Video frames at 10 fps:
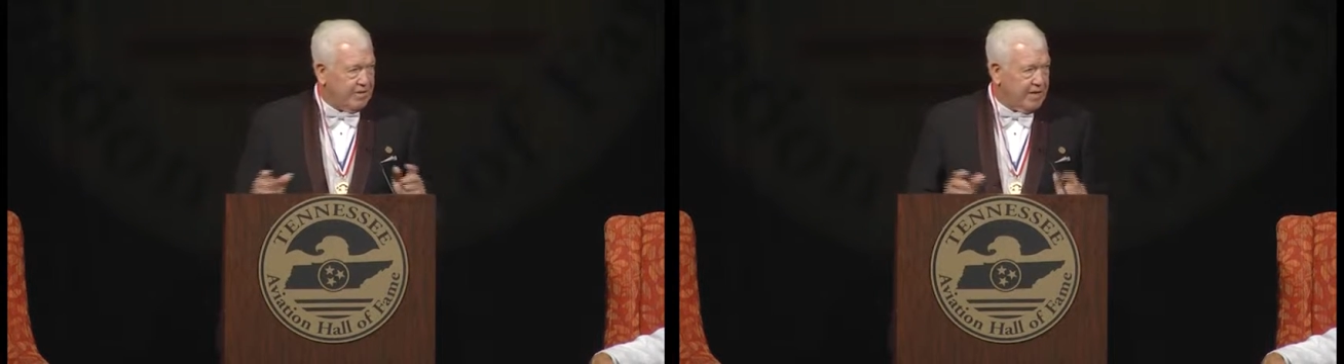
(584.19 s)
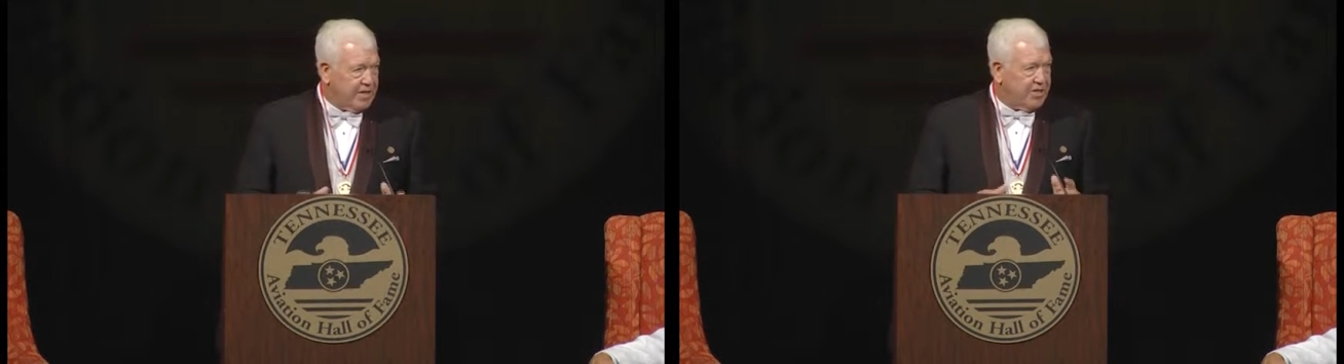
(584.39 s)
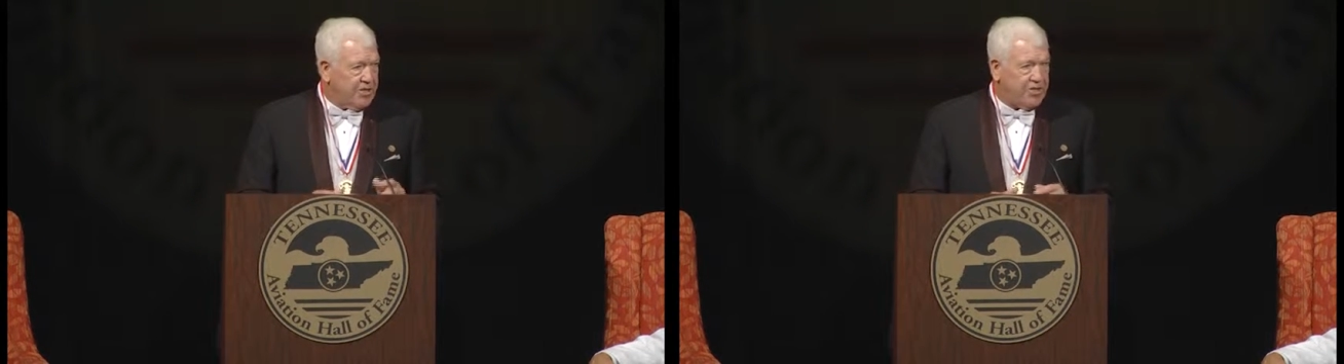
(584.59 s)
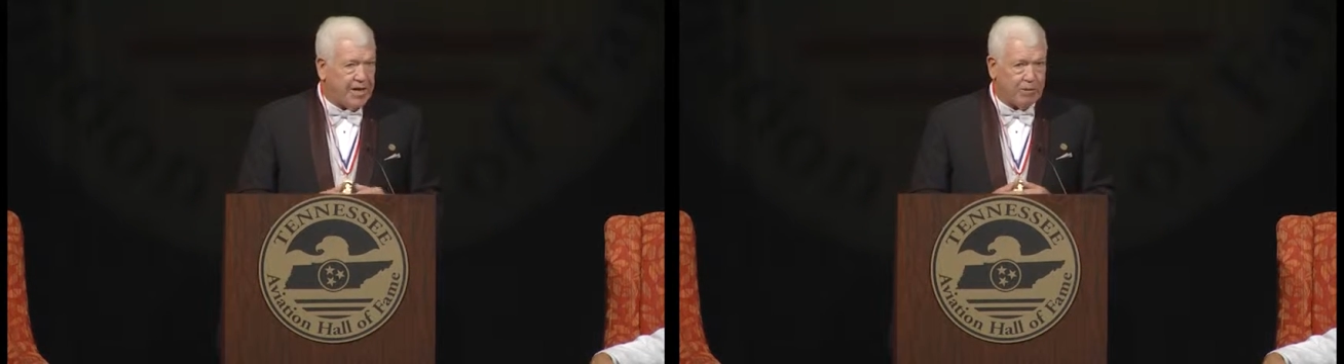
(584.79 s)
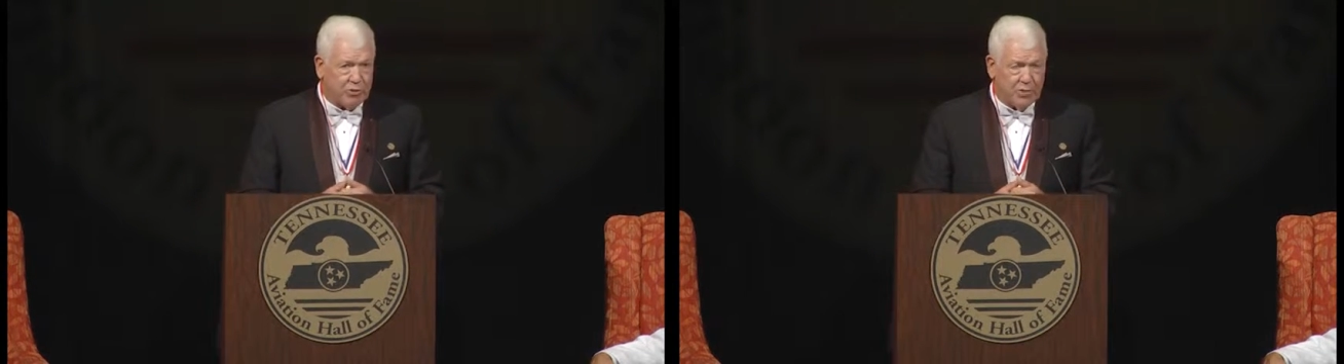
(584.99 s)
on a
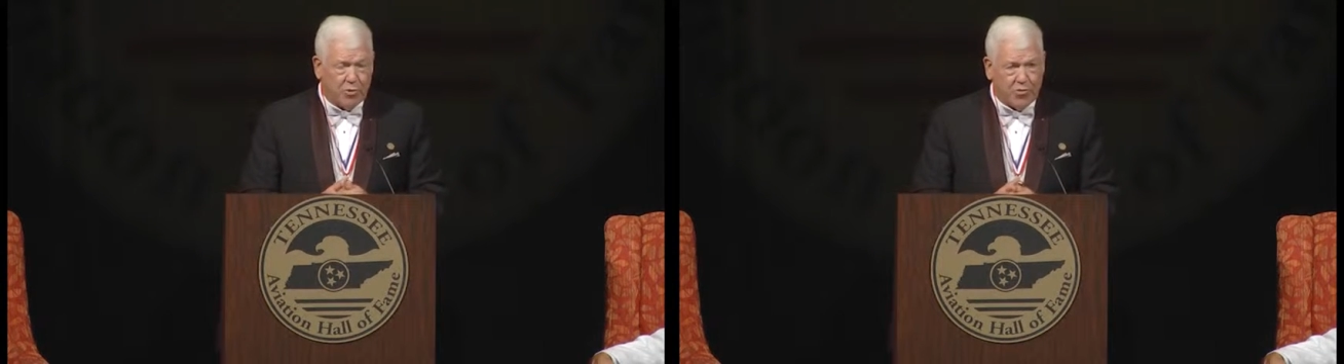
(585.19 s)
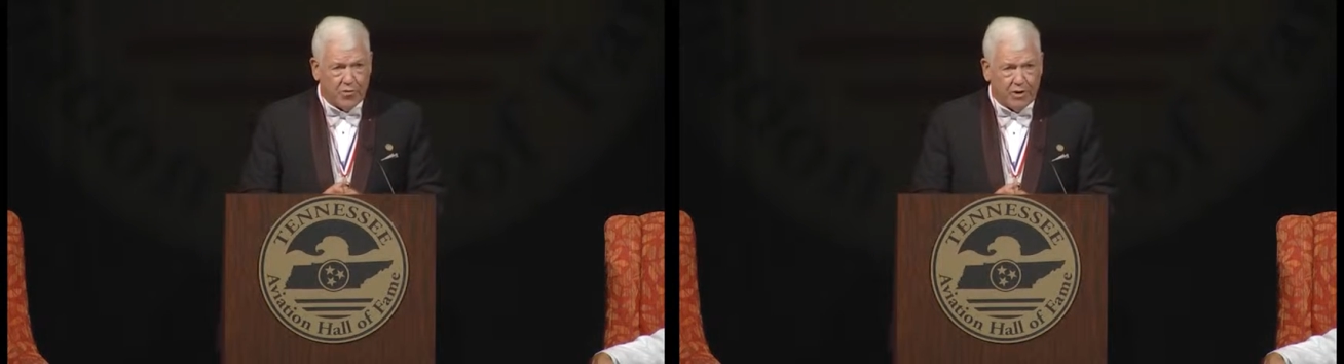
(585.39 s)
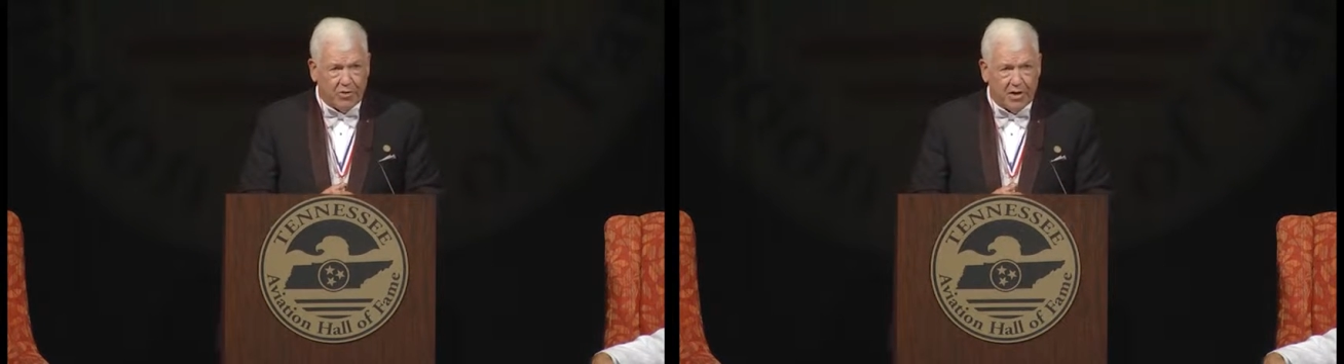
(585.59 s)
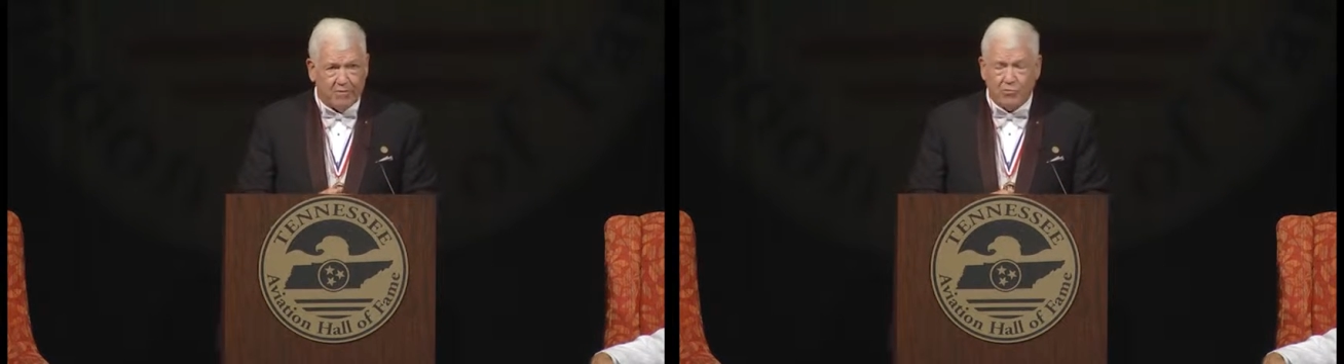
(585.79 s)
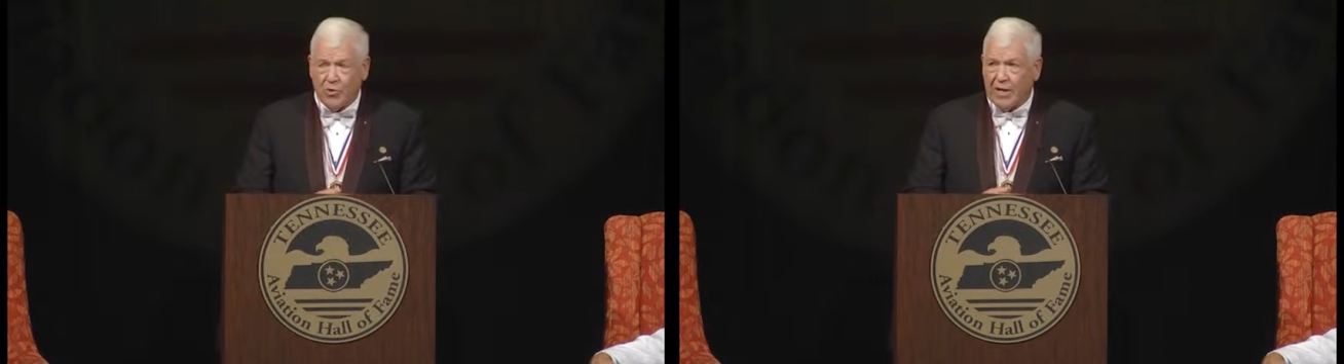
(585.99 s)
touchdown, I was number 3 on the
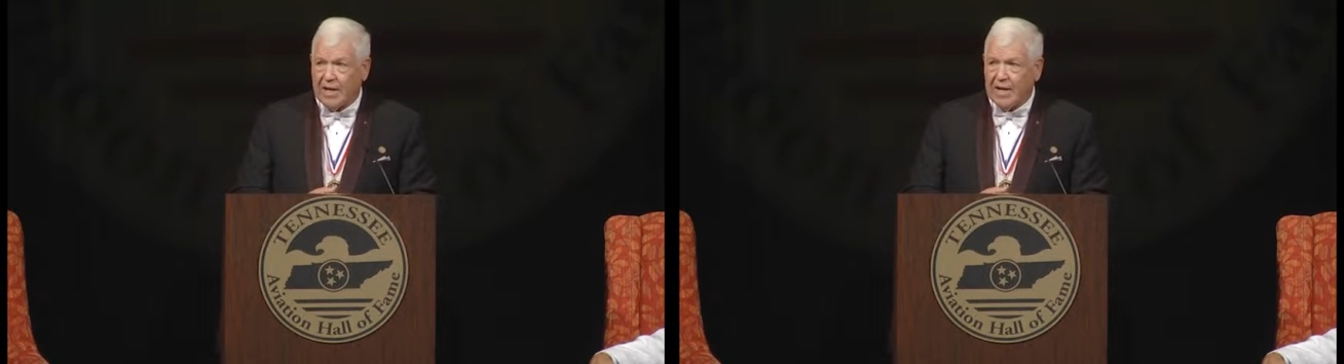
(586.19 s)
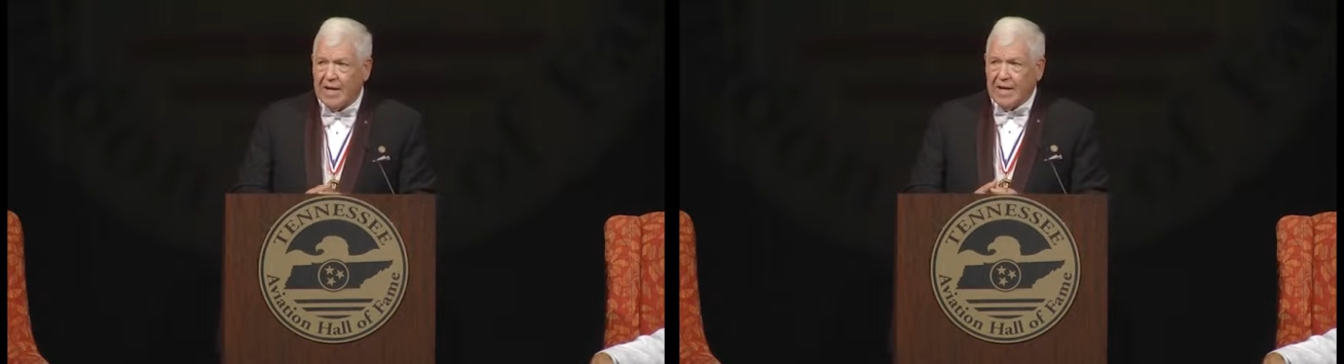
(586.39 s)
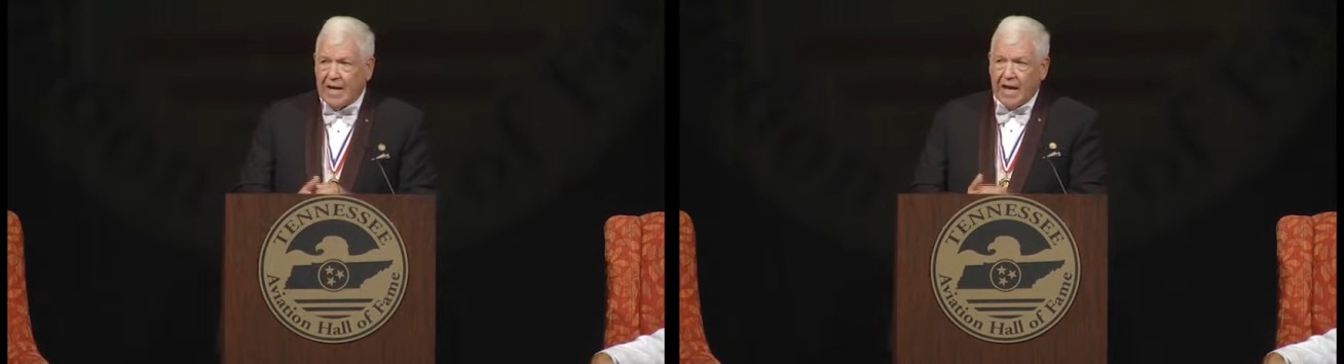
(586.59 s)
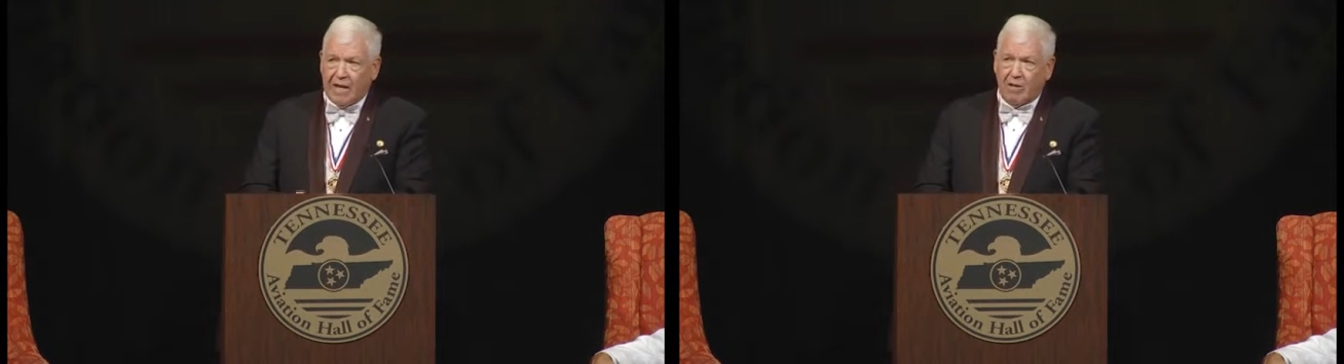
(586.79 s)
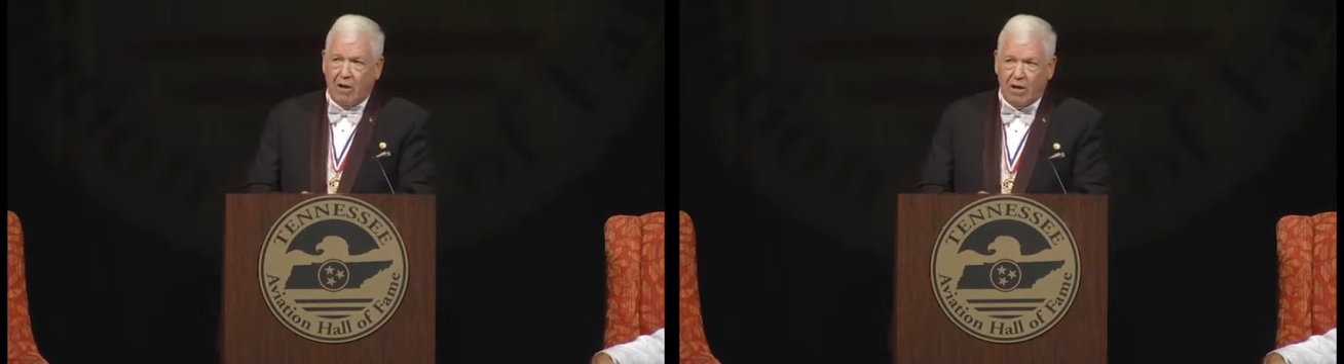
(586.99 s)
left wing, and got a
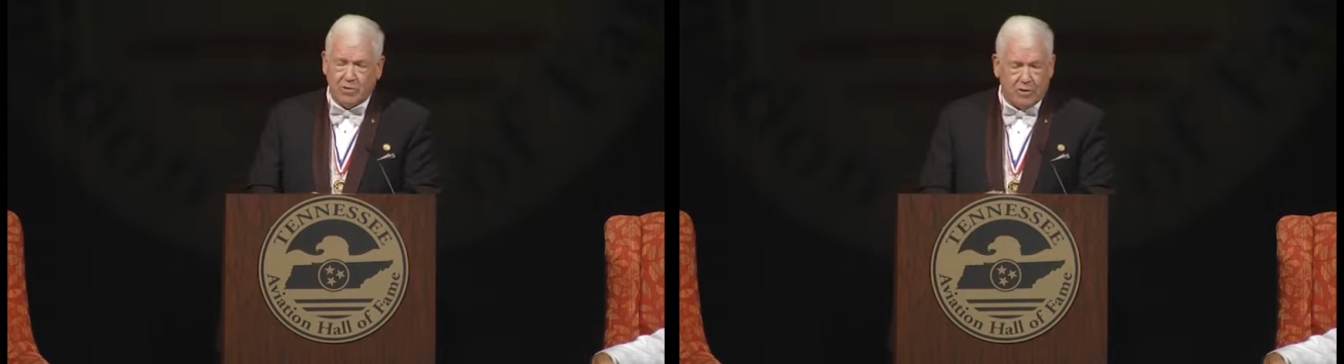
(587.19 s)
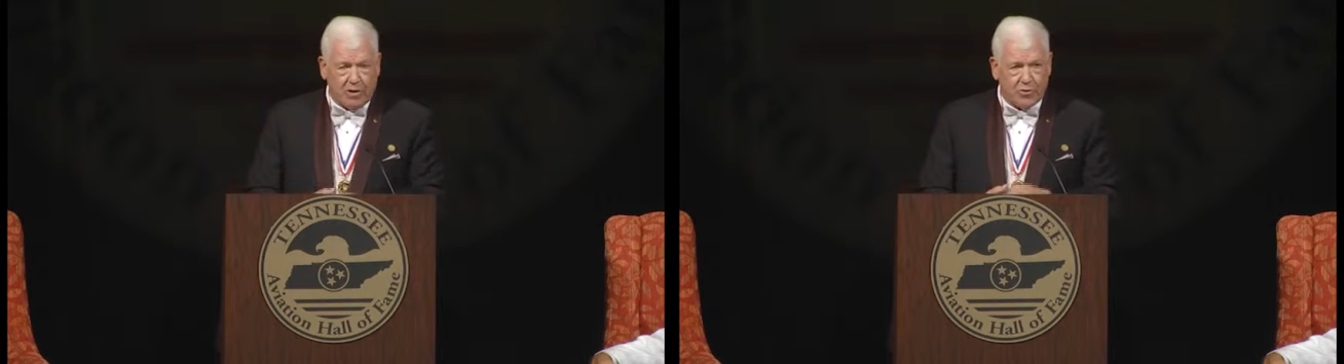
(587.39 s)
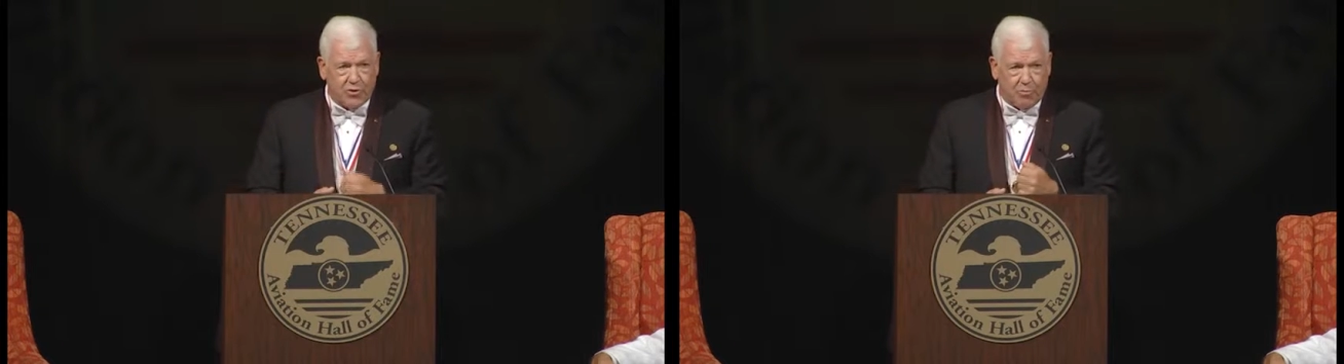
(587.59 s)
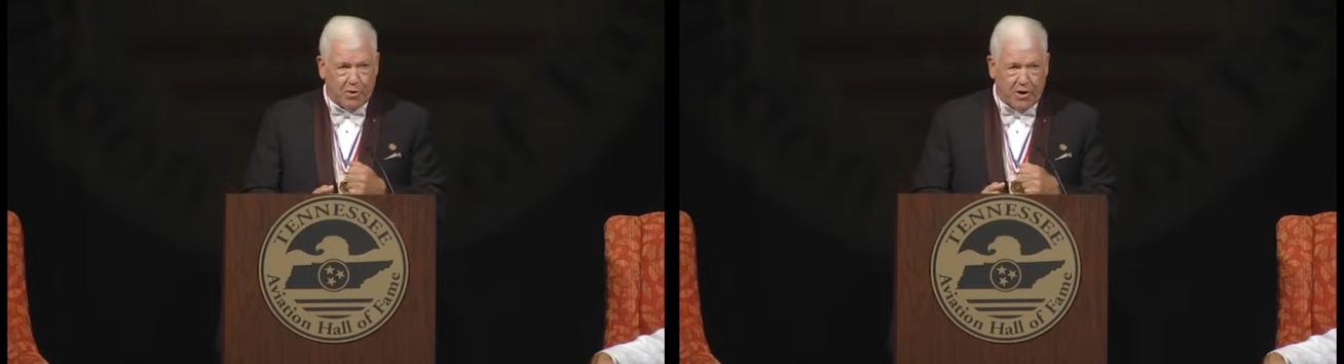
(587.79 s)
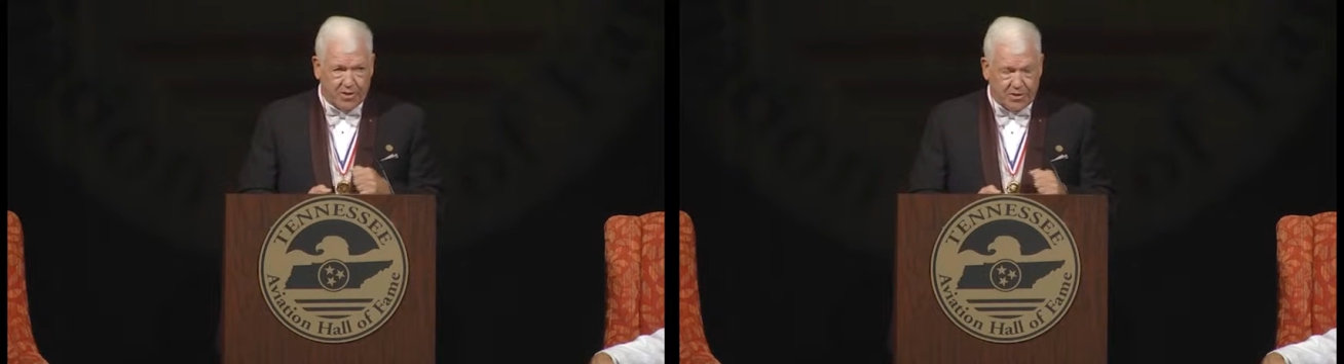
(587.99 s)
little close to the
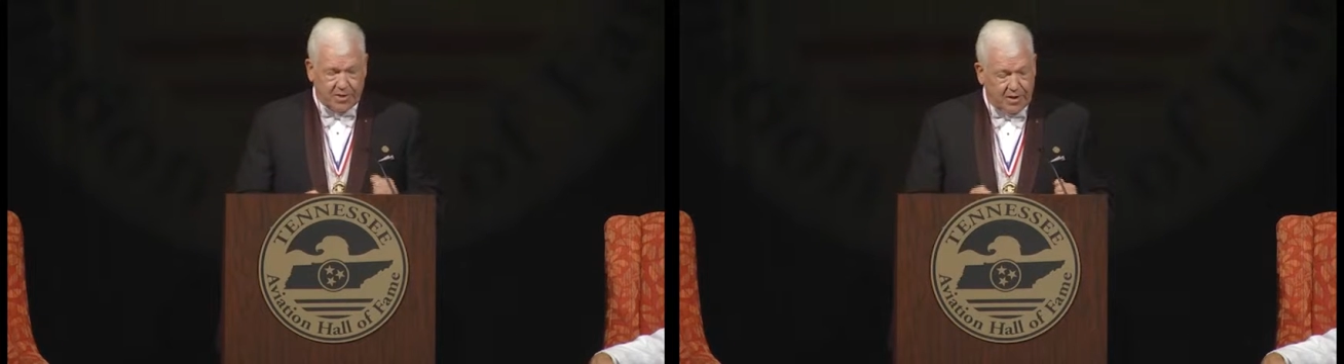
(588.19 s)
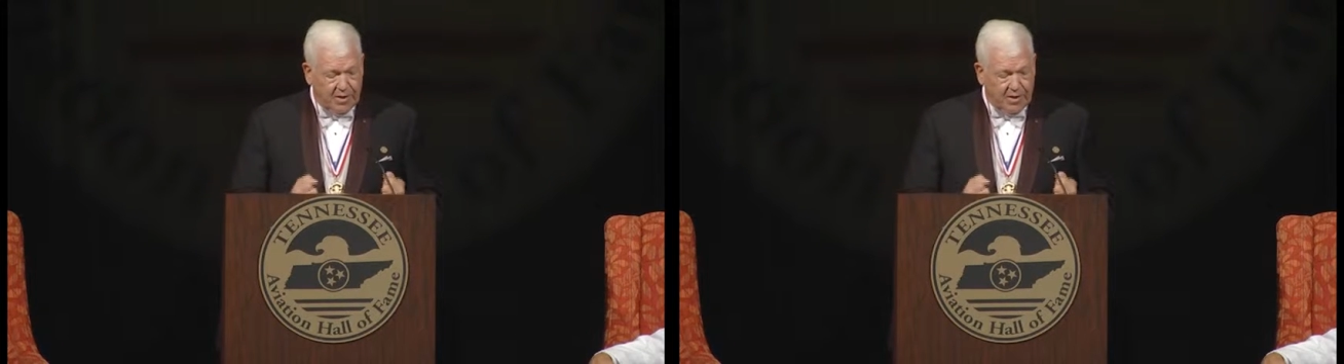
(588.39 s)
boss and